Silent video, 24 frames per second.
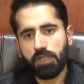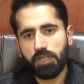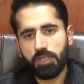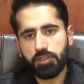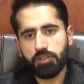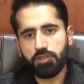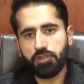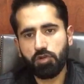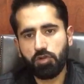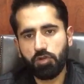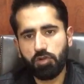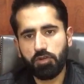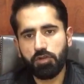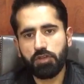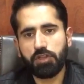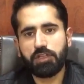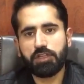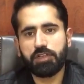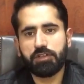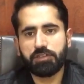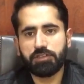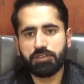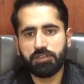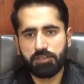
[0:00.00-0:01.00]
So
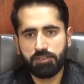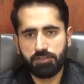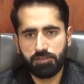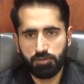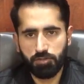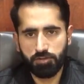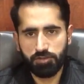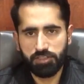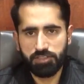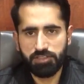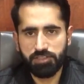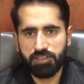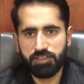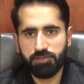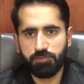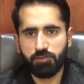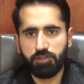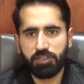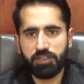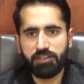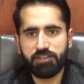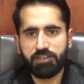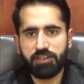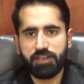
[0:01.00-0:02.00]
Justice
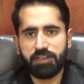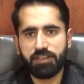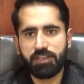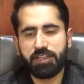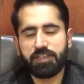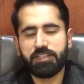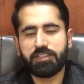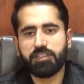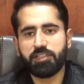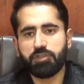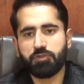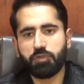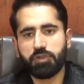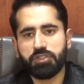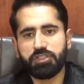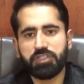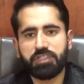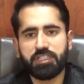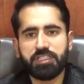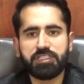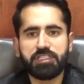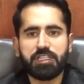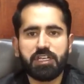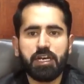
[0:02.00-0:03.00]
Munir said that
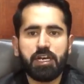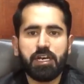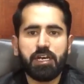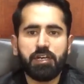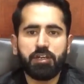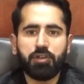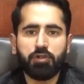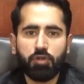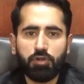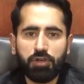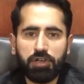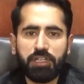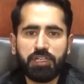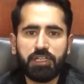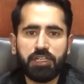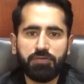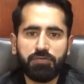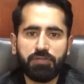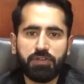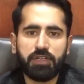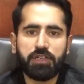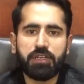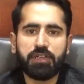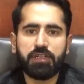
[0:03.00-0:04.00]
situation is totally
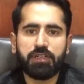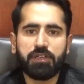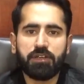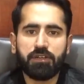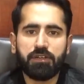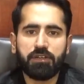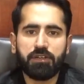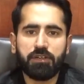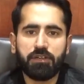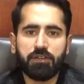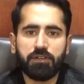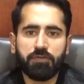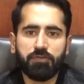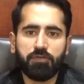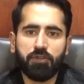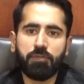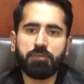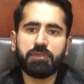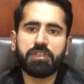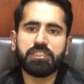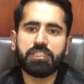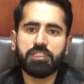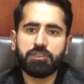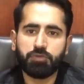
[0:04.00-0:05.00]
different from
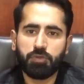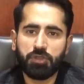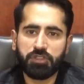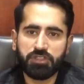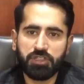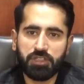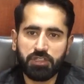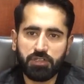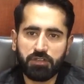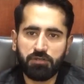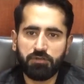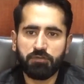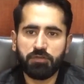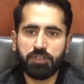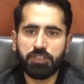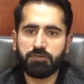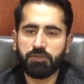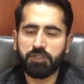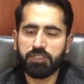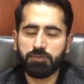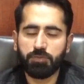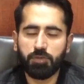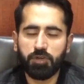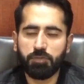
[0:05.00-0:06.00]
the situation which
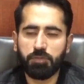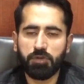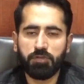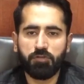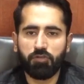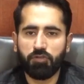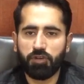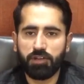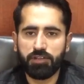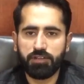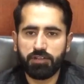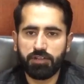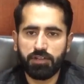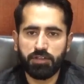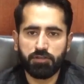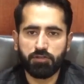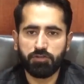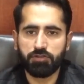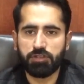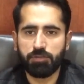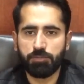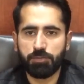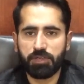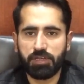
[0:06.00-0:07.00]
was put before us in
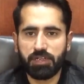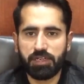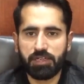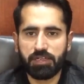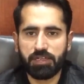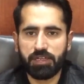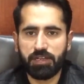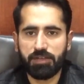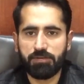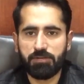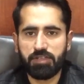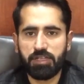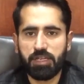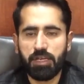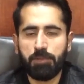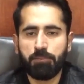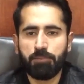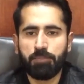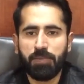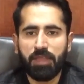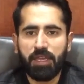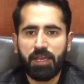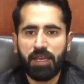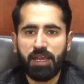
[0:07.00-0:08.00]
Yusuf Patel case.
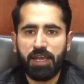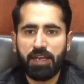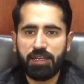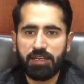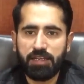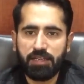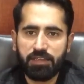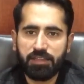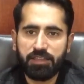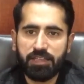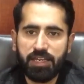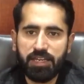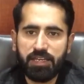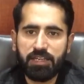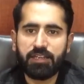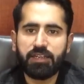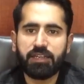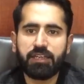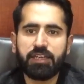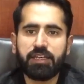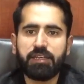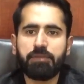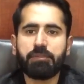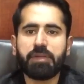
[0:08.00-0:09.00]
And then
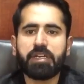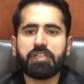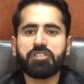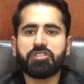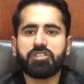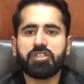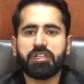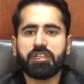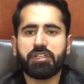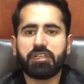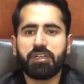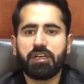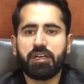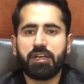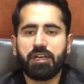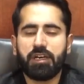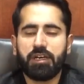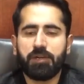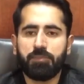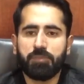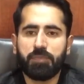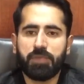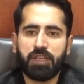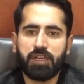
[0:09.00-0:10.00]
he mentioned
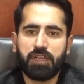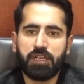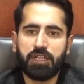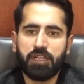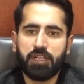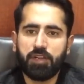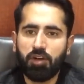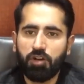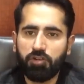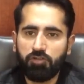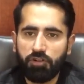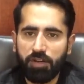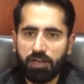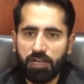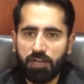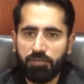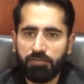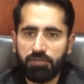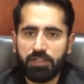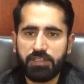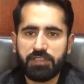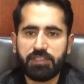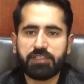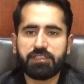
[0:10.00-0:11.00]
the doctrine
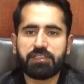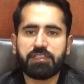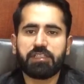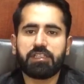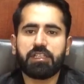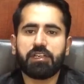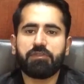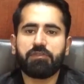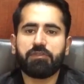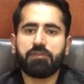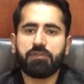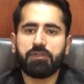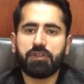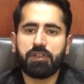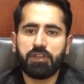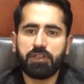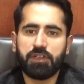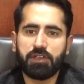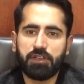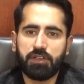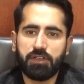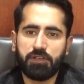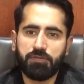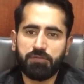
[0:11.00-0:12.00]
of necessity,
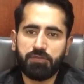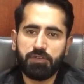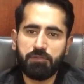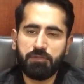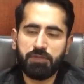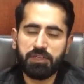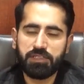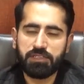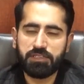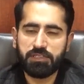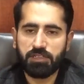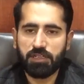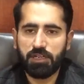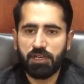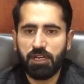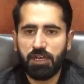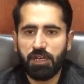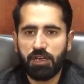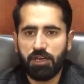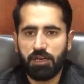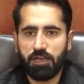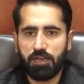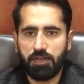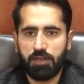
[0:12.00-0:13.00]
the famous
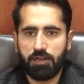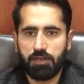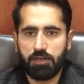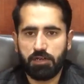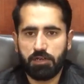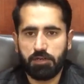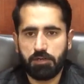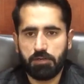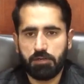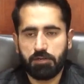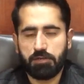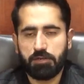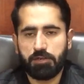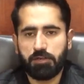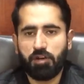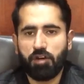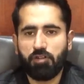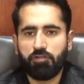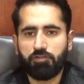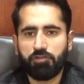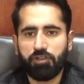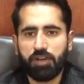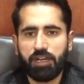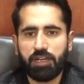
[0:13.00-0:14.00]

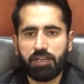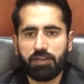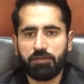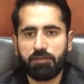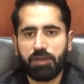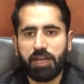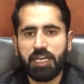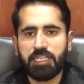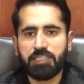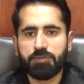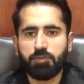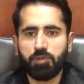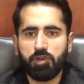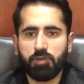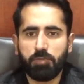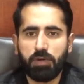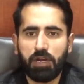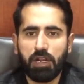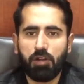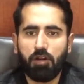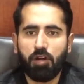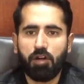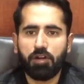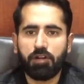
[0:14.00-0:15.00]
doctrine as put by
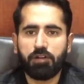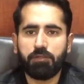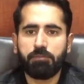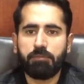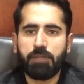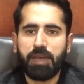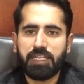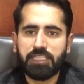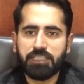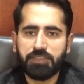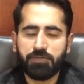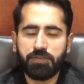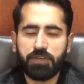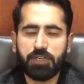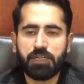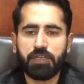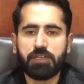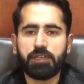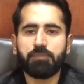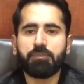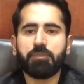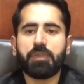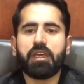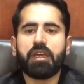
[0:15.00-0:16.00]
Lord
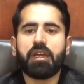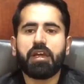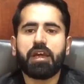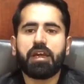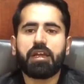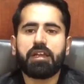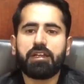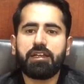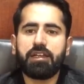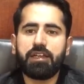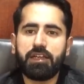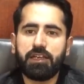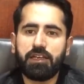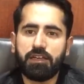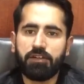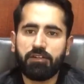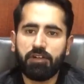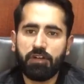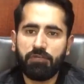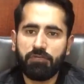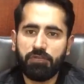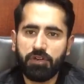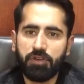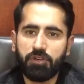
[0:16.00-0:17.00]
Mansfield, and he
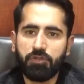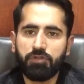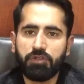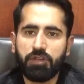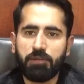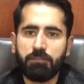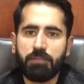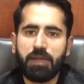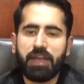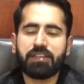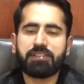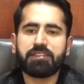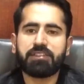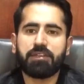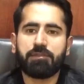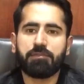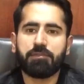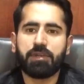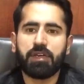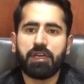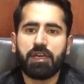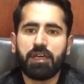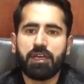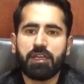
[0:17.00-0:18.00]
referred to the
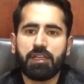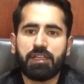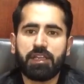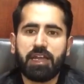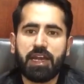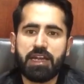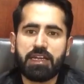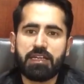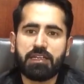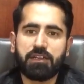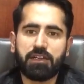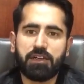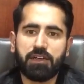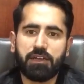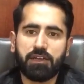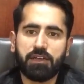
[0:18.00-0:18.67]
maxim that